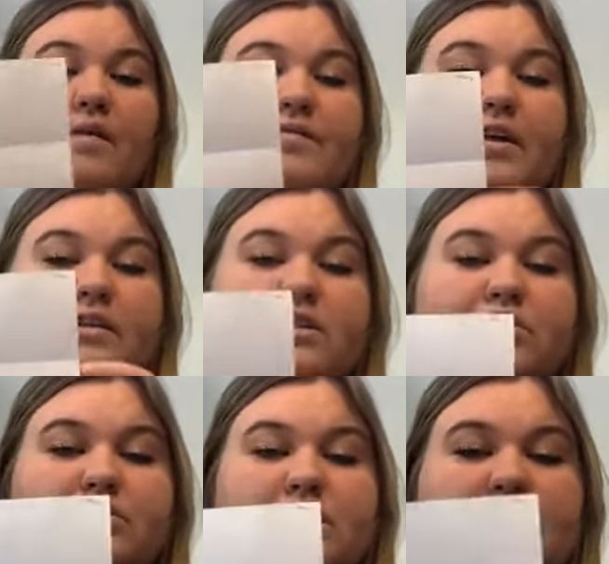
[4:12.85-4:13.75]
of these
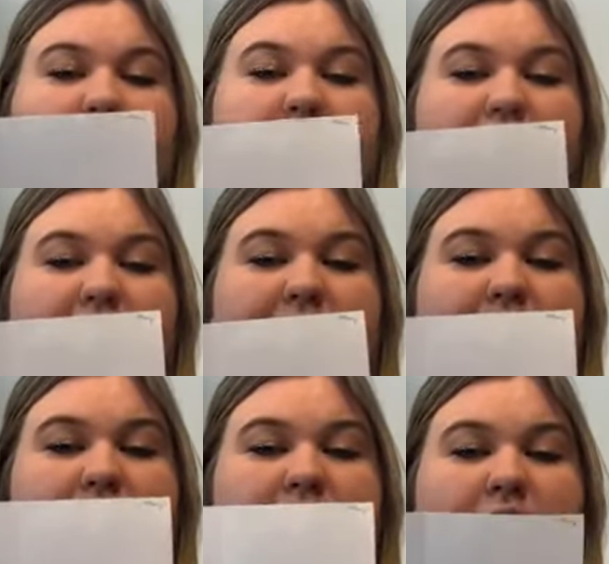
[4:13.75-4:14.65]
two
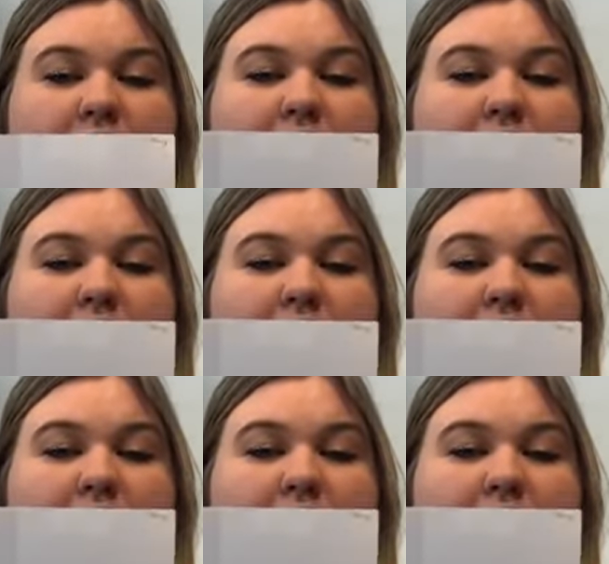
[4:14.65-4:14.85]
sections,